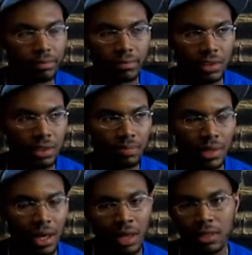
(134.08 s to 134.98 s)
just
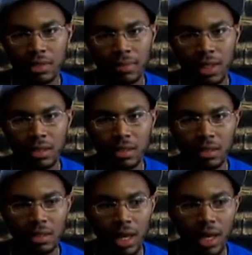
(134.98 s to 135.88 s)
being honest about
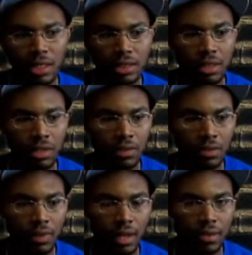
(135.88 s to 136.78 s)
the highs and lows
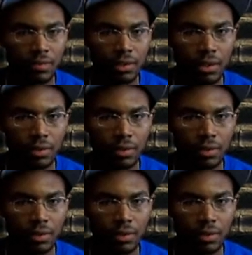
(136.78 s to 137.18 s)
of life. So.